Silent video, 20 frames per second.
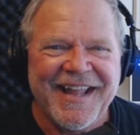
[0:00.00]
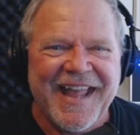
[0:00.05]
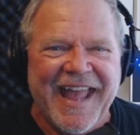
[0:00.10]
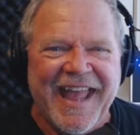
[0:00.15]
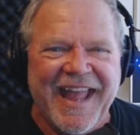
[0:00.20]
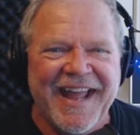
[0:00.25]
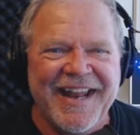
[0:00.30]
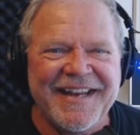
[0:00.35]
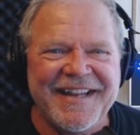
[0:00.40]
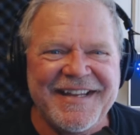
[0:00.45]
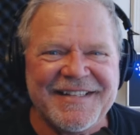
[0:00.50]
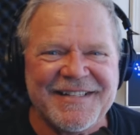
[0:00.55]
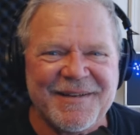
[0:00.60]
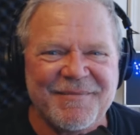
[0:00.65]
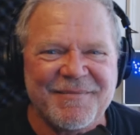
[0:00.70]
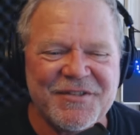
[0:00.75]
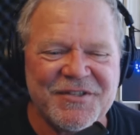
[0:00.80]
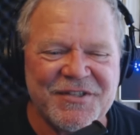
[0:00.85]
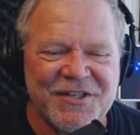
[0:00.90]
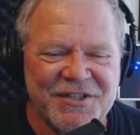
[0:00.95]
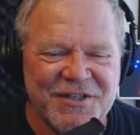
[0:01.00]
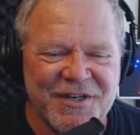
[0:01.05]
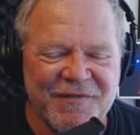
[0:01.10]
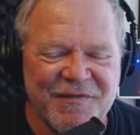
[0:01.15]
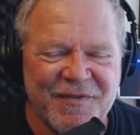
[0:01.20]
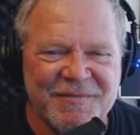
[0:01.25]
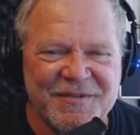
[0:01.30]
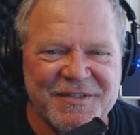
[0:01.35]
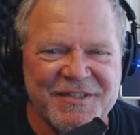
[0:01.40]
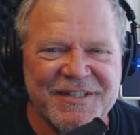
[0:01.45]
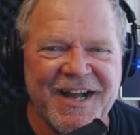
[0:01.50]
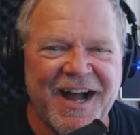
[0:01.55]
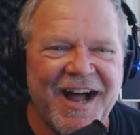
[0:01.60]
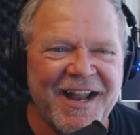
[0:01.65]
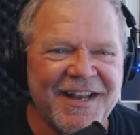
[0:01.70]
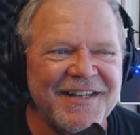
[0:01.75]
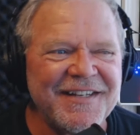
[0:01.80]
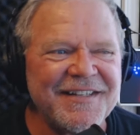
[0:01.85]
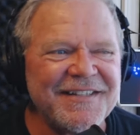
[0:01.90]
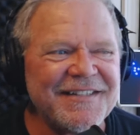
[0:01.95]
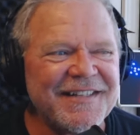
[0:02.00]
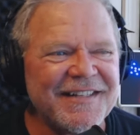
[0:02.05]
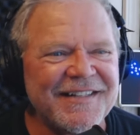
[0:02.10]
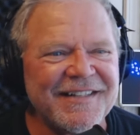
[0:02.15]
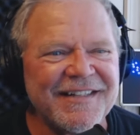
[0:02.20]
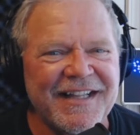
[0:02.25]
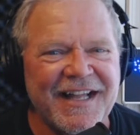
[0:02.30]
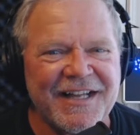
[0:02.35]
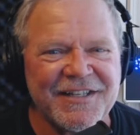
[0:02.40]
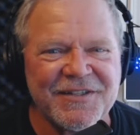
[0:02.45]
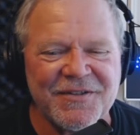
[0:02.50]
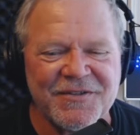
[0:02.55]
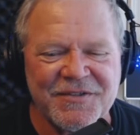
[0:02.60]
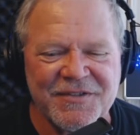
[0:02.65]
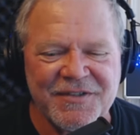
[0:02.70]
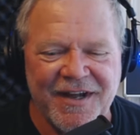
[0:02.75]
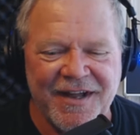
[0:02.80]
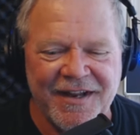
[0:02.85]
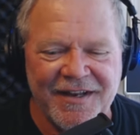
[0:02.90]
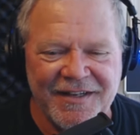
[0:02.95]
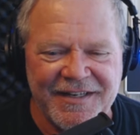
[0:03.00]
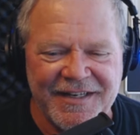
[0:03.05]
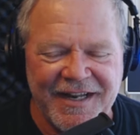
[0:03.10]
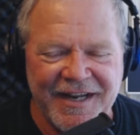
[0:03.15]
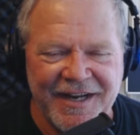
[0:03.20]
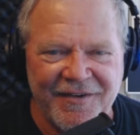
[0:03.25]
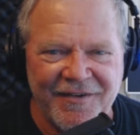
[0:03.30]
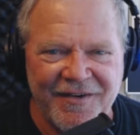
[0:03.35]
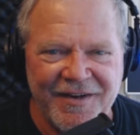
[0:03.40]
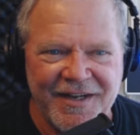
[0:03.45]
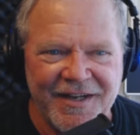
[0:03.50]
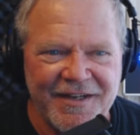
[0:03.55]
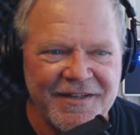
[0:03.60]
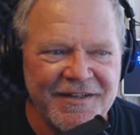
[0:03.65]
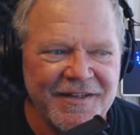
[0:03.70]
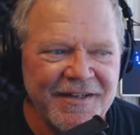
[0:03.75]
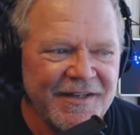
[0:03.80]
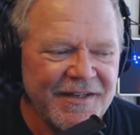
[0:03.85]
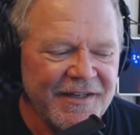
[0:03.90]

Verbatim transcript: Andy is a musician from Scotland, Glasgow, Scotland area,